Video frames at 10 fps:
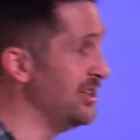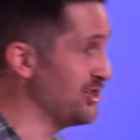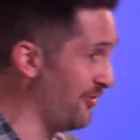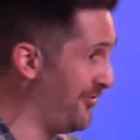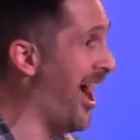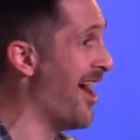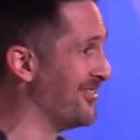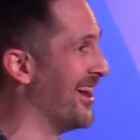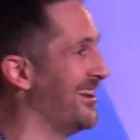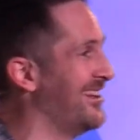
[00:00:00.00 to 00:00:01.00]
He's your
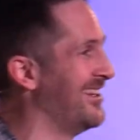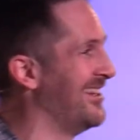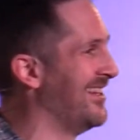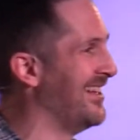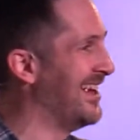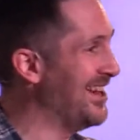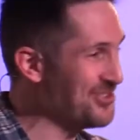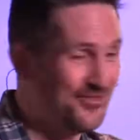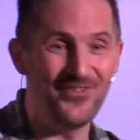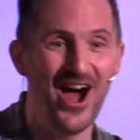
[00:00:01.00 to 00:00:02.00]
father.
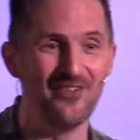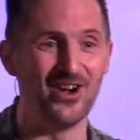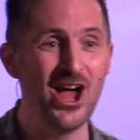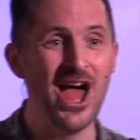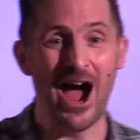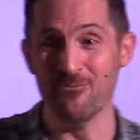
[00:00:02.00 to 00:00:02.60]
He's your father.